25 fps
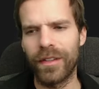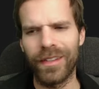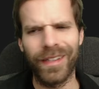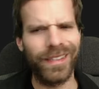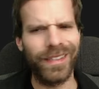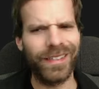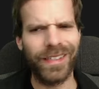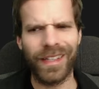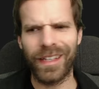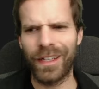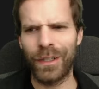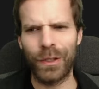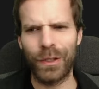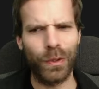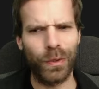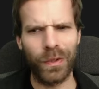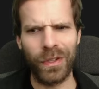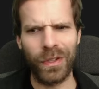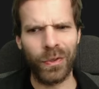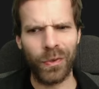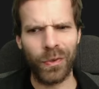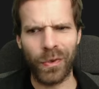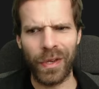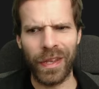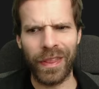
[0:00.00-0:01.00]
Yes, I can
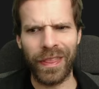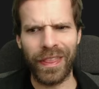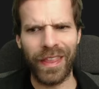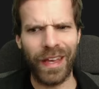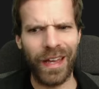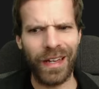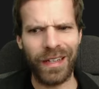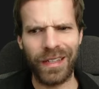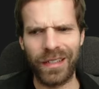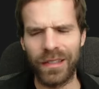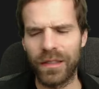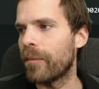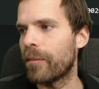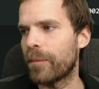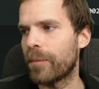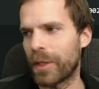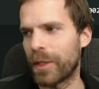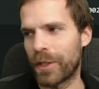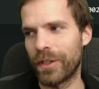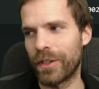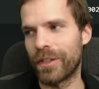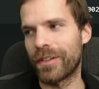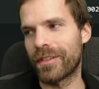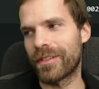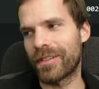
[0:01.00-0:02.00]
totally read that
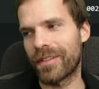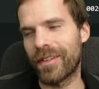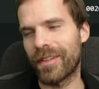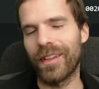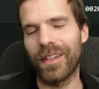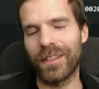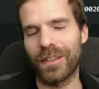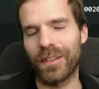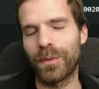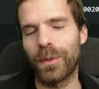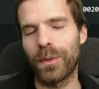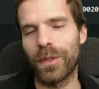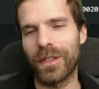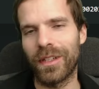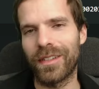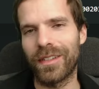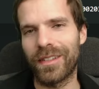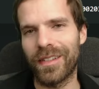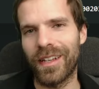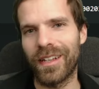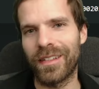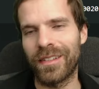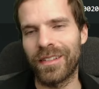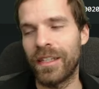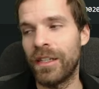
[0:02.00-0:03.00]
because that's what it
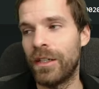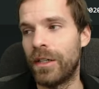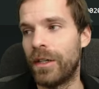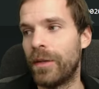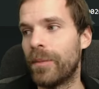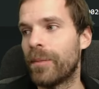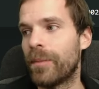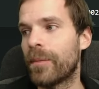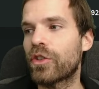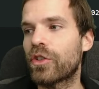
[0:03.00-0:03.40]
says here.